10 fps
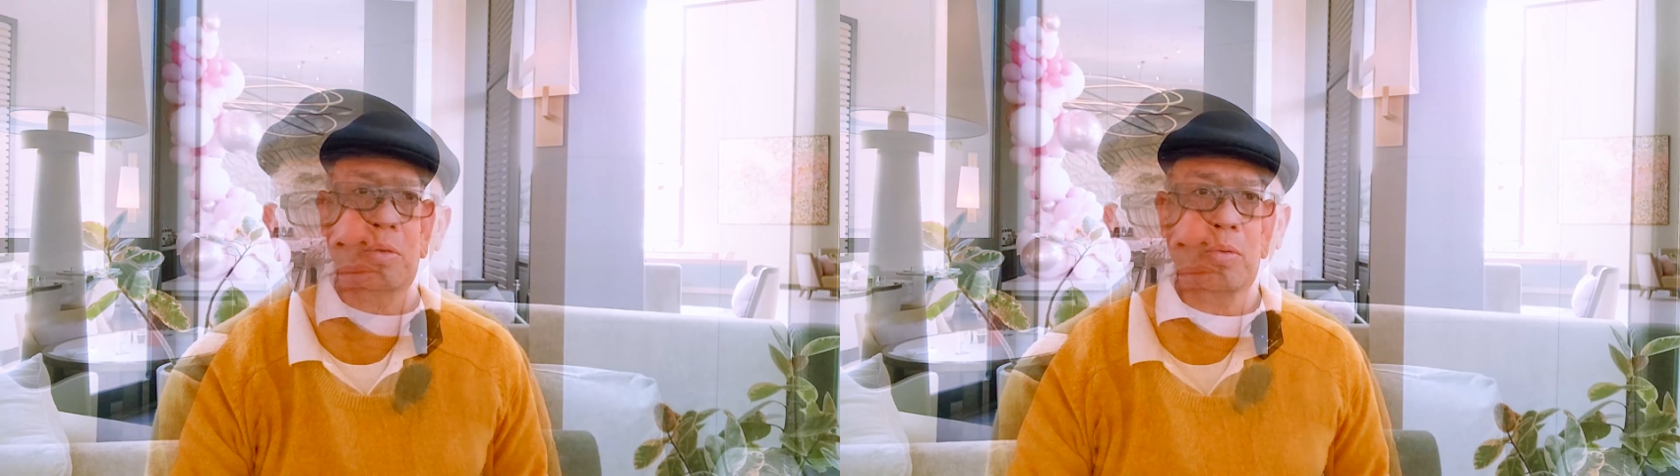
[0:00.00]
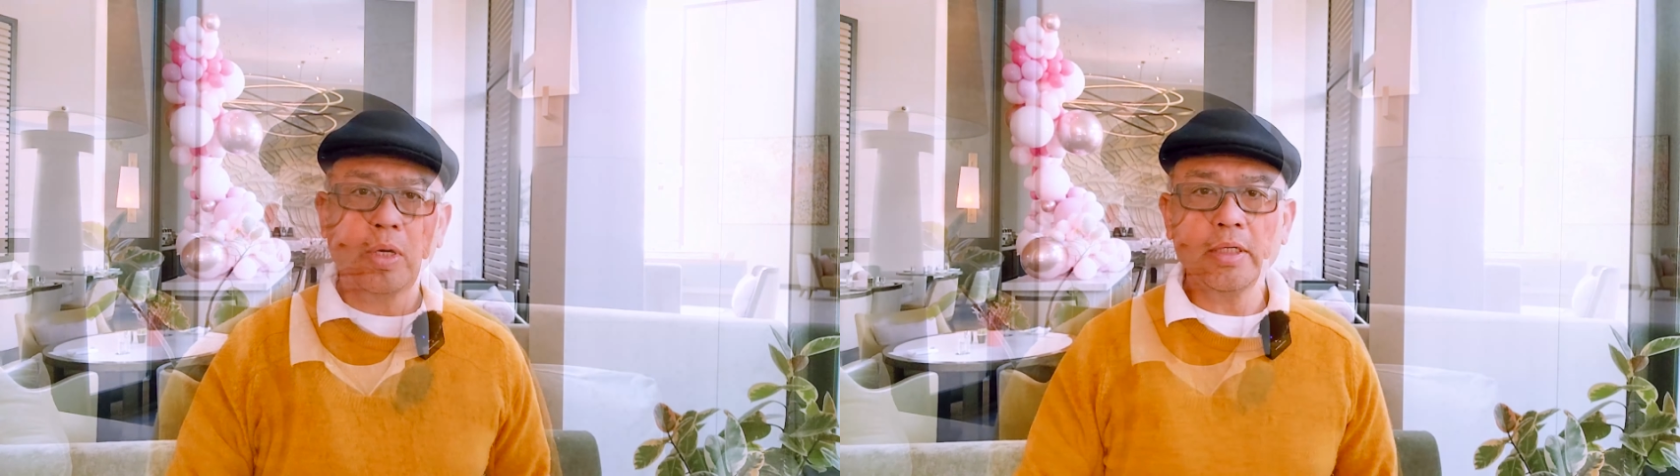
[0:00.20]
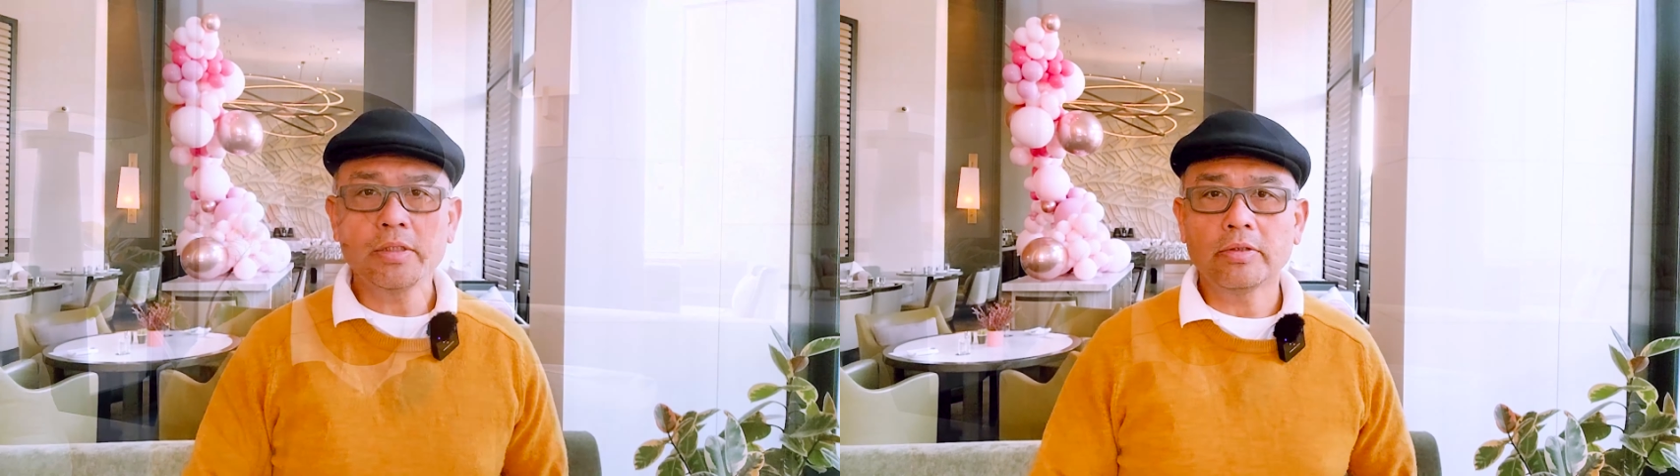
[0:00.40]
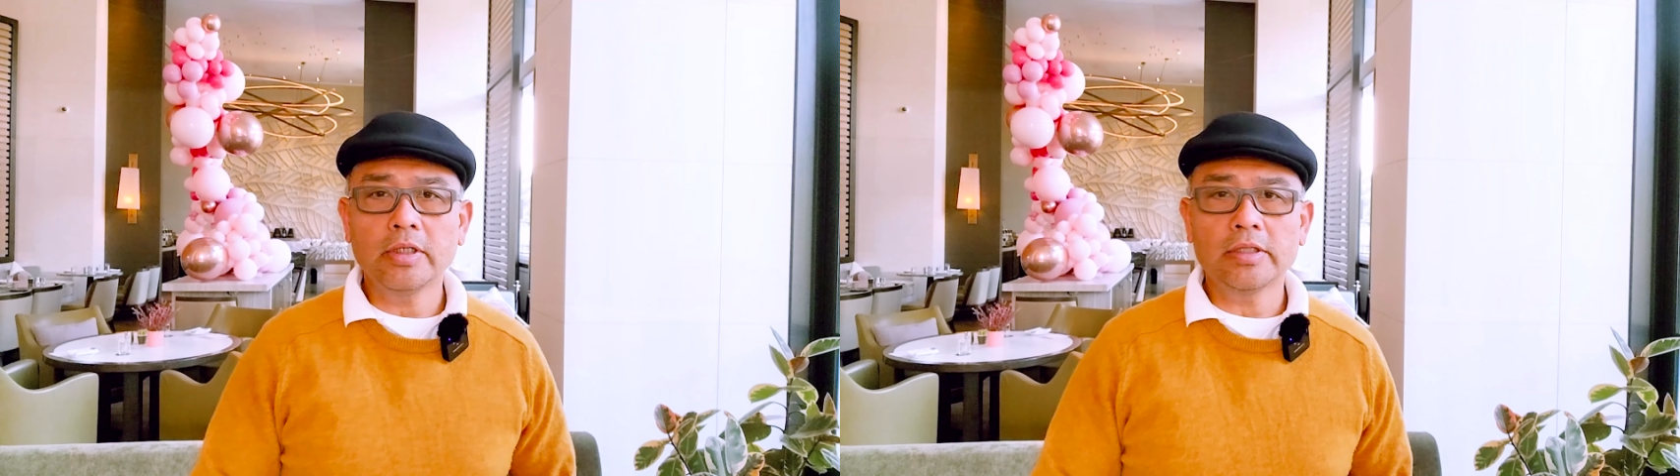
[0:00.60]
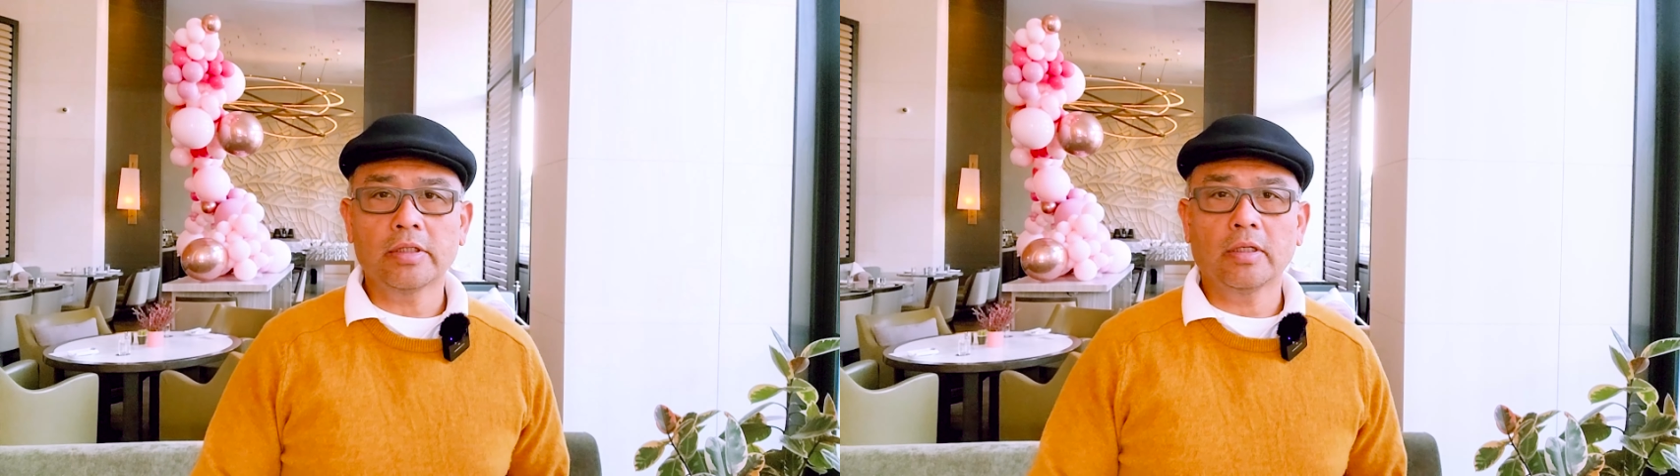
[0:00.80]
What is
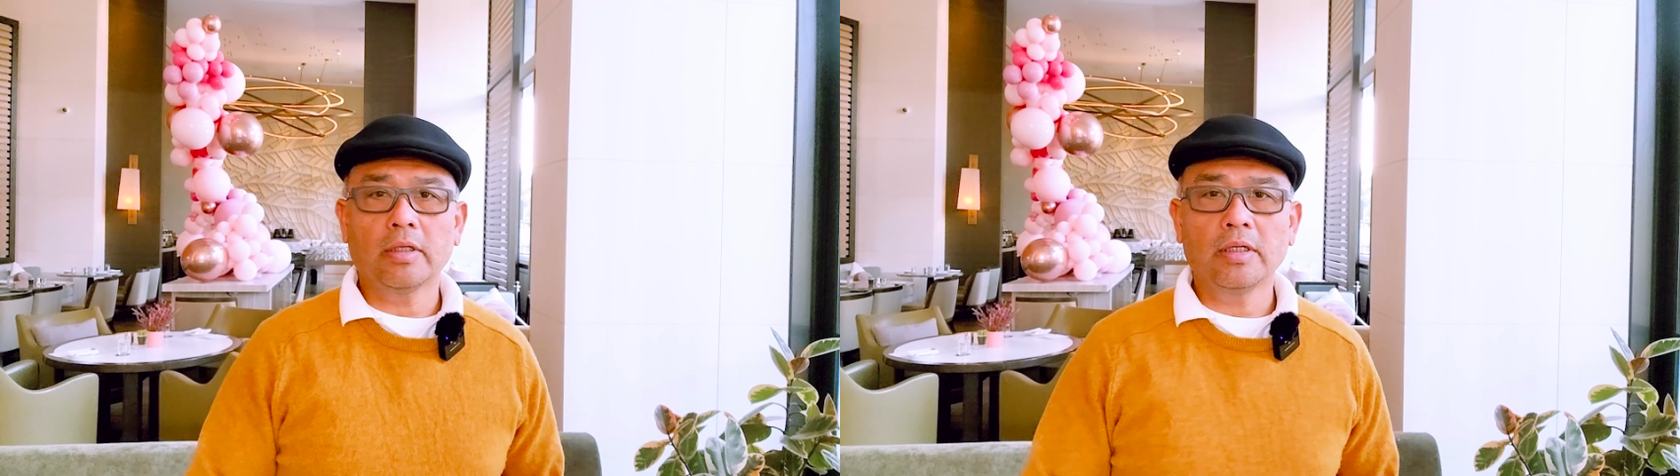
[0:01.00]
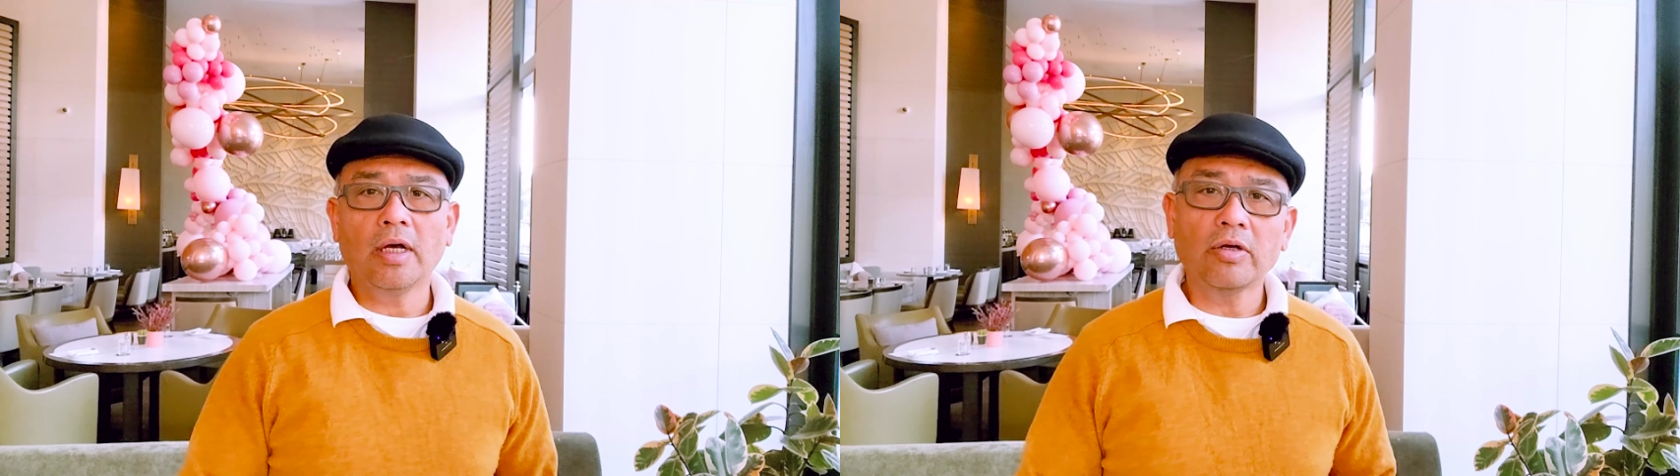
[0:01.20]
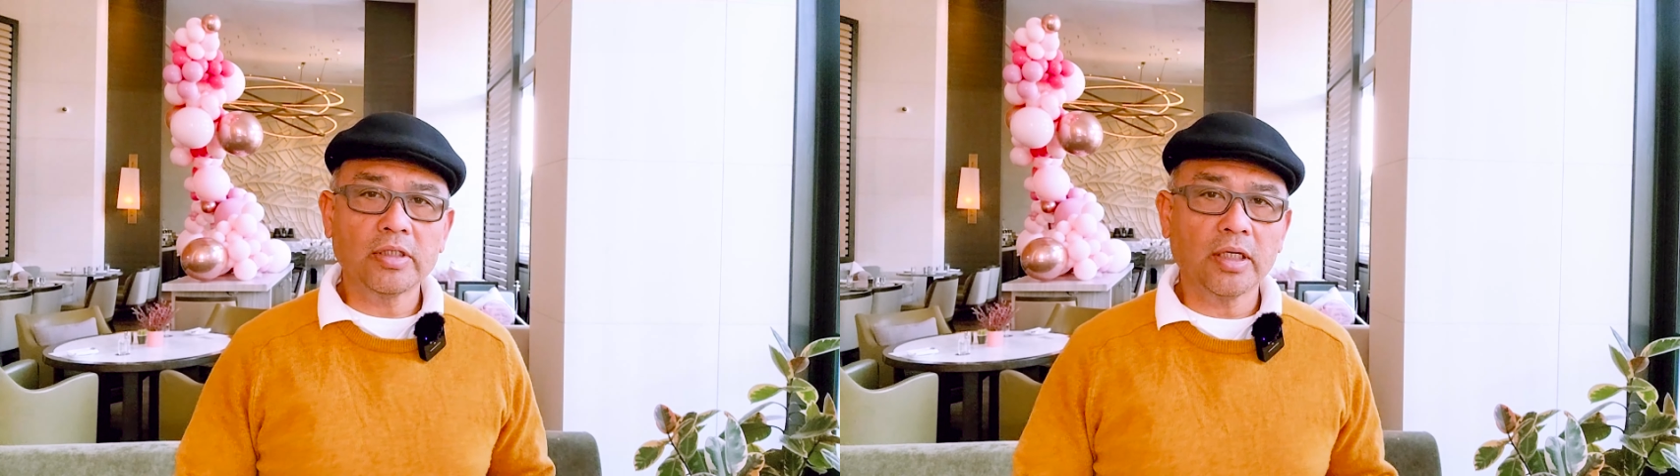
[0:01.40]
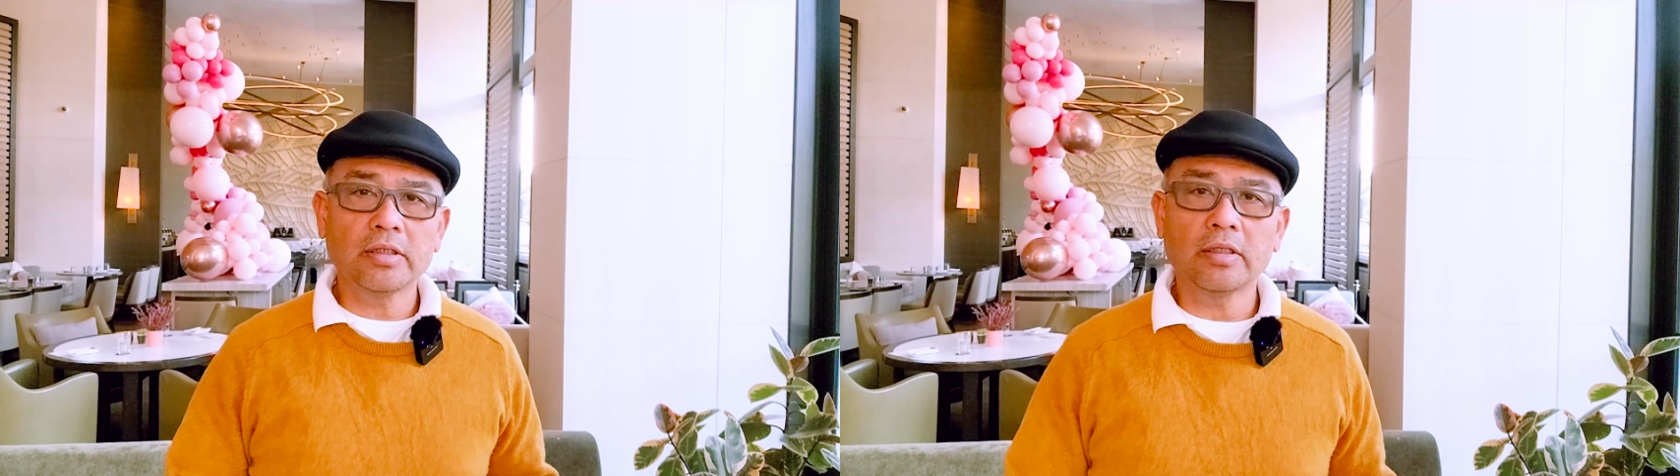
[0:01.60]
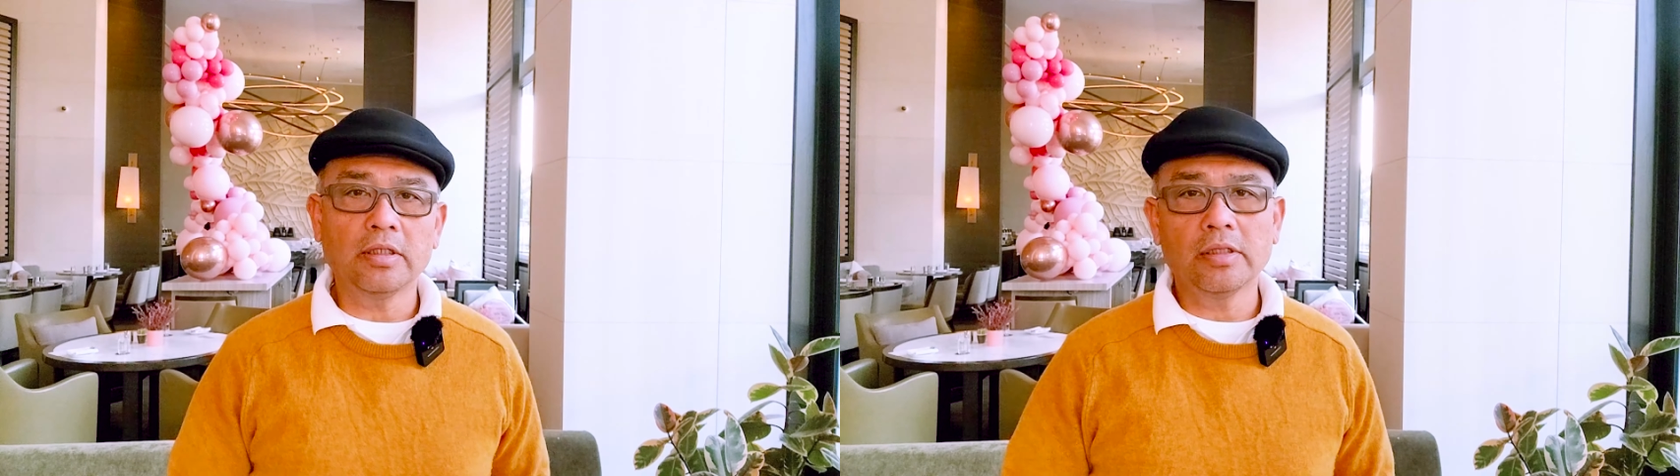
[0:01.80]
rizq or
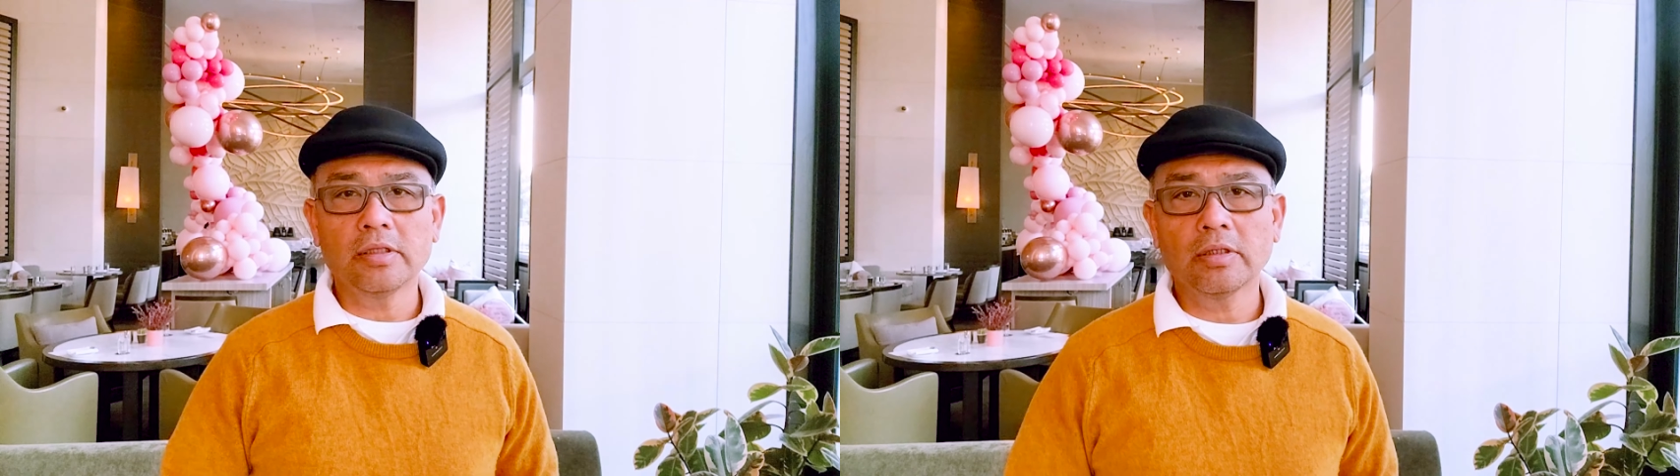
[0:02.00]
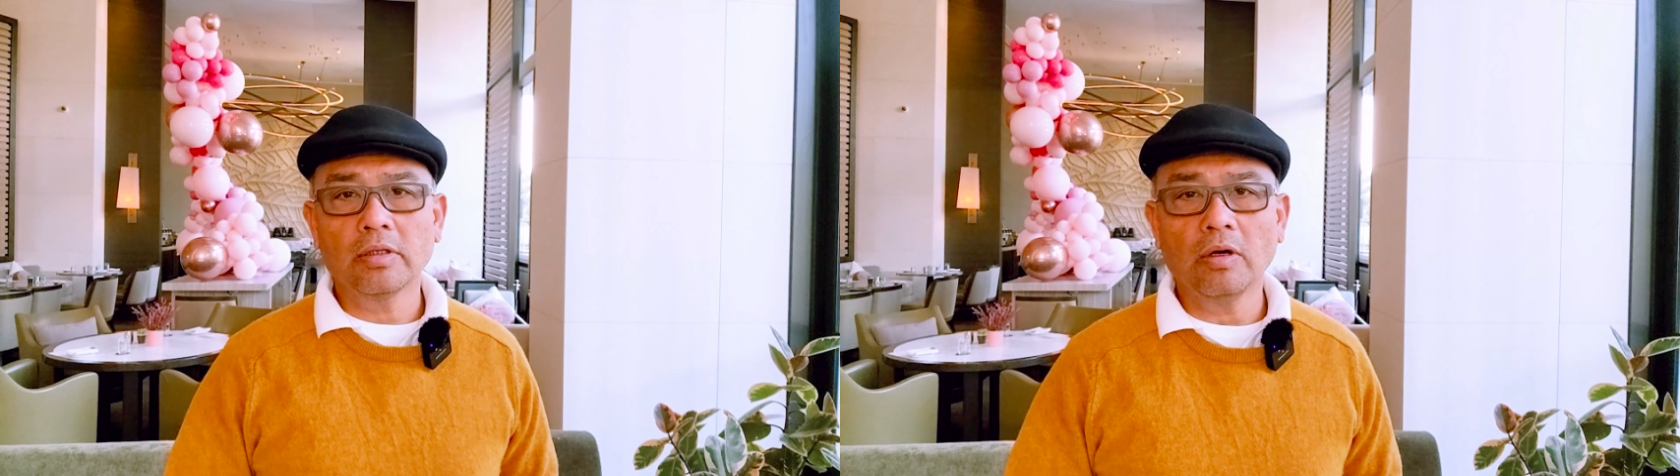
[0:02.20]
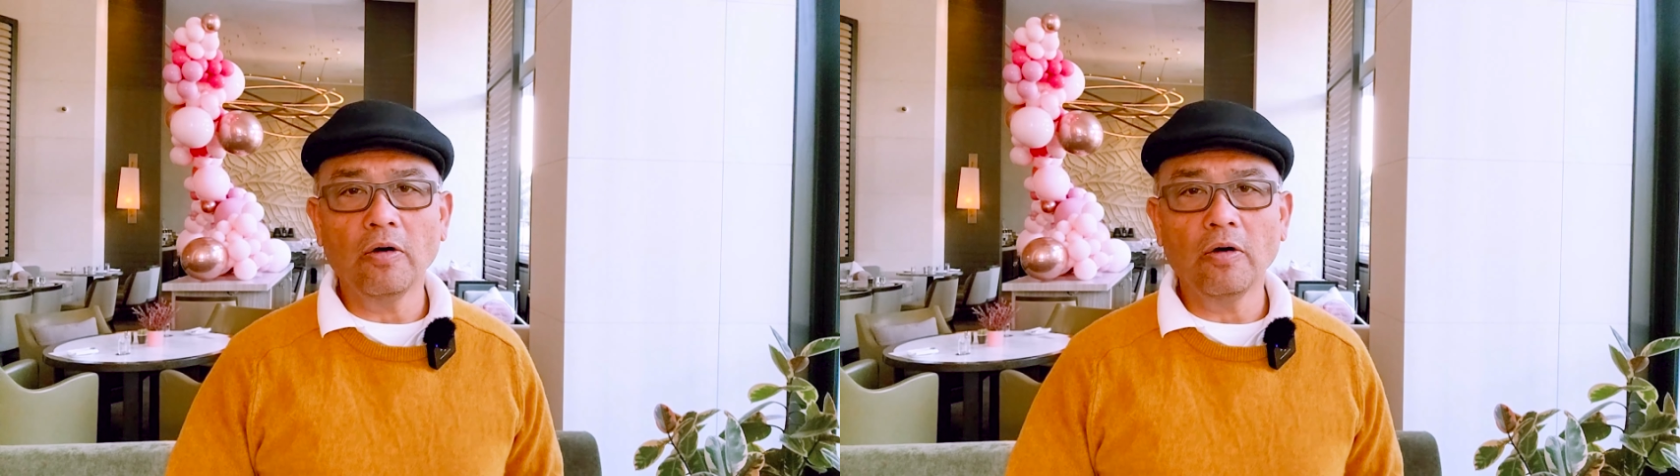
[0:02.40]
sustenance?